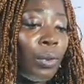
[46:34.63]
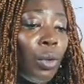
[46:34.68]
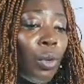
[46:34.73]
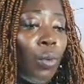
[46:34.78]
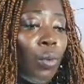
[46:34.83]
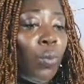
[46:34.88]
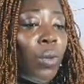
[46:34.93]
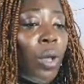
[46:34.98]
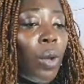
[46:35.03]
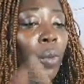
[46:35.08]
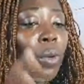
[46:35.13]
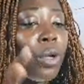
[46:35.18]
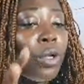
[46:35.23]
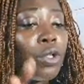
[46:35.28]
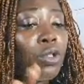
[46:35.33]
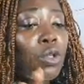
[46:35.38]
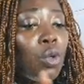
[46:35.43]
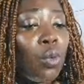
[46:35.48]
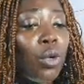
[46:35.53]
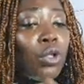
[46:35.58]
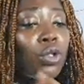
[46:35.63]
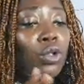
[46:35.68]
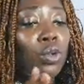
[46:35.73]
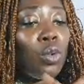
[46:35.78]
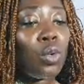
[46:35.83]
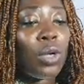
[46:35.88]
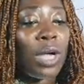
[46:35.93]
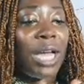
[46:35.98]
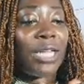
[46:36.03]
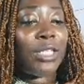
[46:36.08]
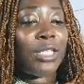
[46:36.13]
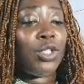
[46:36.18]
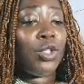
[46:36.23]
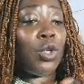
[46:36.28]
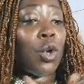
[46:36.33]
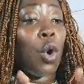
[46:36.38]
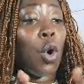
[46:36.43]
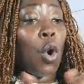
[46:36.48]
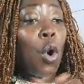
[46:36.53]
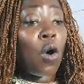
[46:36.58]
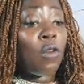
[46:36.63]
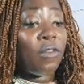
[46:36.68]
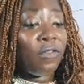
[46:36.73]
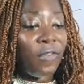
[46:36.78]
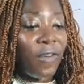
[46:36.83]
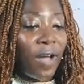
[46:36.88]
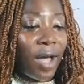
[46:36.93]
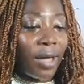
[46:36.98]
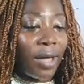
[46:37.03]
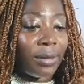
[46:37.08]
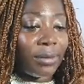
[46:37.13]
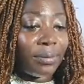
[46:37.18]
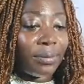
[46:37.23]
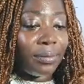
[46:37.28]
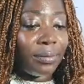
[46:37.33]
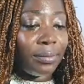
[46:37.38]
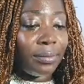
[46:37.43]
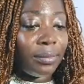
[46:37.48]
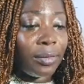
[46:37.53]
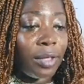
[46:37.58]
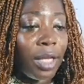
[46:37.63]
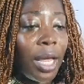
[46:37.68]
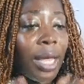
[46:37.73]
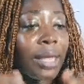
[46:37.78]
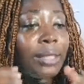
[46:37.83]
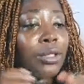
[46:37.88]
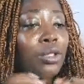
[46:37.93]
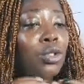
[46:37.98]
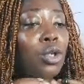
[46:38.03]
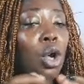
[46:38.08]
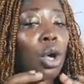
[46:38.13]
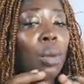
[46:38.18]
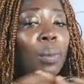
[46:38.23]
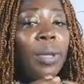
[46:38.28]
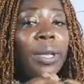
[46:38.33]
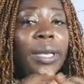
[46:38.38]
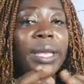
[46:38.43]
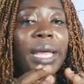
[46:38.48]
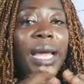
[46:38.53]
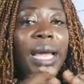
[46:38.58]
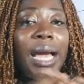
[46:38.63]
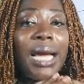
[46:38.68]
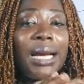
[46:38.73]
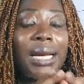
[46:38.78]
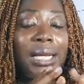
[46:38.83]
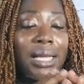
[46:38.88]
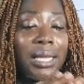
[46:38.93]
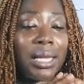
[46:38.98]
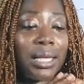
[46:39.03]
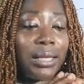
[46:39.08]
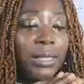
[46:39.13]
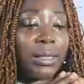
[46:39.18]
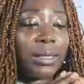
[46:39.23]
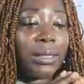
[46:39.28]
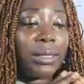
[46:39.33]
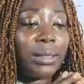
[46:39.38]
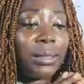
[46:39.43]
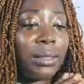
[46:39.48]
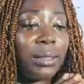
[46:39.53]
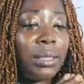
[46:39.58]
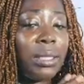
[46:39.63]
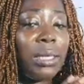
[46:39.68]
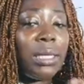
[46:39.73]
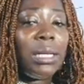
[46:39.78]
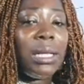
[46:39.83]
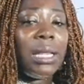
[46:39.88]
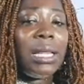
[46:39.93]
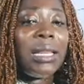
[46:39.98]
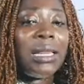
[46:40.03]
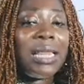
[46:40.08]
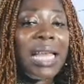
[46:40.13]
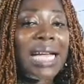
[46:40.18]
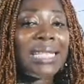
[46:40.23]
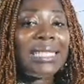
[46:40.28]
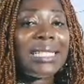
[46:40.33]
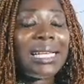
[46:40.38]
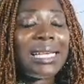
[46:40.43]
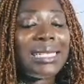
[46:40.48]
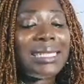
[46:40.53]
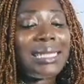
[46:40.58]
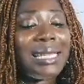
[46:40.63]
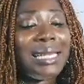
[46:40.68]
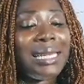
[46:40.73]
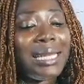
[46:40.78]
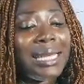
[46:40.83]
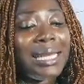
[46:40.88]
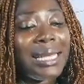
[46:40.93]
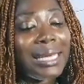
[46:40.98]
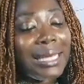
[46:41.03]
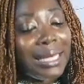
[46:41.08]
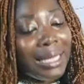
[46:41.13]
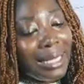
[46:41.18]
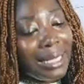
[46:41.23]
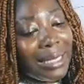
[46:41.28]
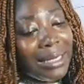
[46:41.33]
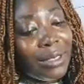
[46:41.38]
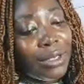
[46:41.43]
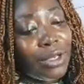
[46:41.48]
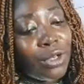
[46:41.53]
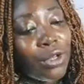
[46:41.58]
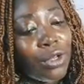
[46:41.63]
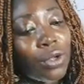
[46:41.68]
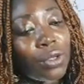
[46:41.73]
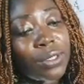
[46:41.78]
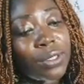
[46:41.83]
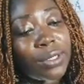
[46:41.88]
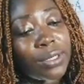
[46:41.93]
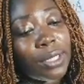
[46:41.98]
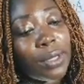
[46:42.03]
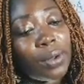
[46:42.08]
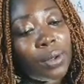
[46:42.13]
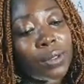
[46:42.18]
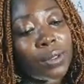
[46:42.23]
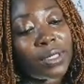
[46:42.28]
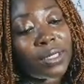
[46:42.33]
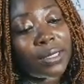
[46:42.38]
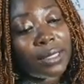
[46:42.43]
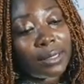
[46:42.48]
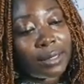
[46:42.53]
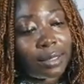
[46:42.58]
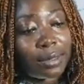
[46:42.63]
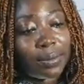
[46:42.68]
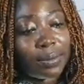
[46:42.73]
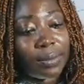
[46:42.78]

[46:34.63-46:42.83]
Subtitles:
We are also going to look at your offer and so many other things that is leaking your sales system.